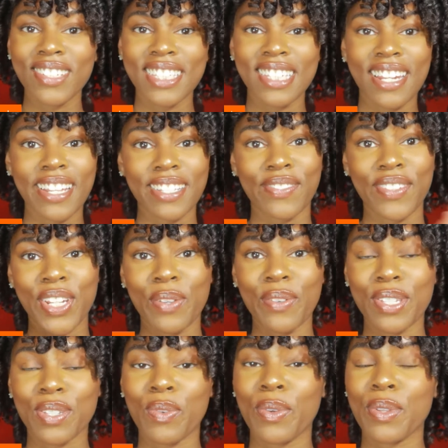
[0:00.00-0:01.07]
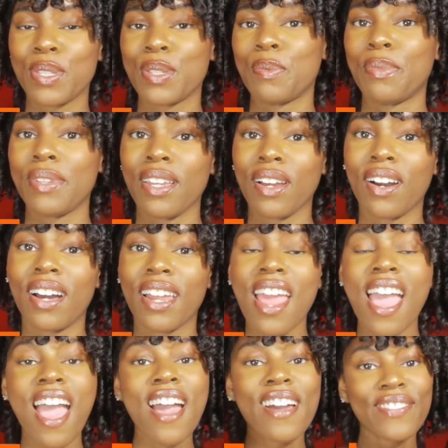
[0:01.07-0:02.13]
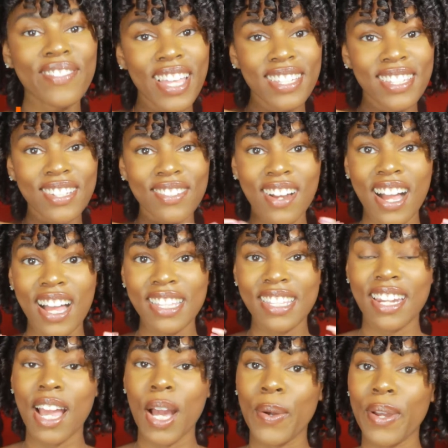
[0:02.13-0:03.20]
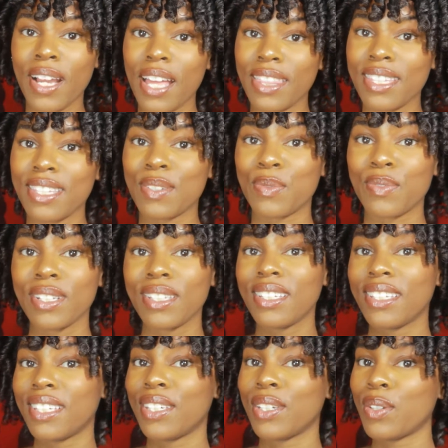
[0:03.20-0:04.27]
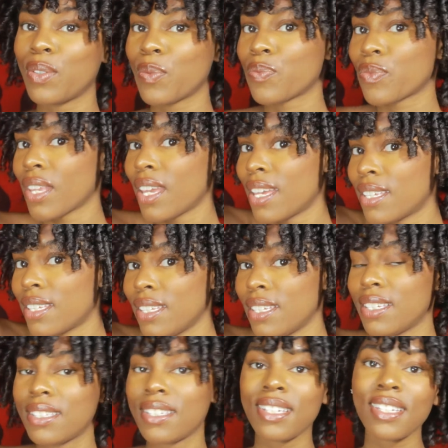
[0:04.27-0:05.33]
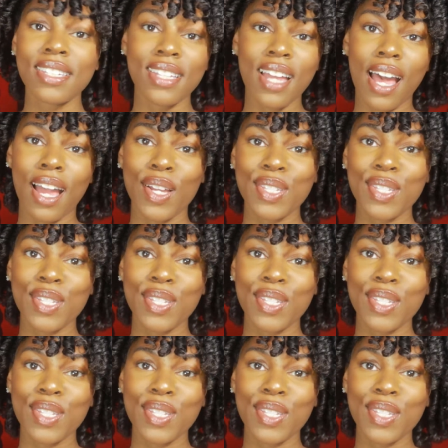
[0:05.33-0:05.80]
Today's video is going to be on flexi rods and how I got this really cute, easy style.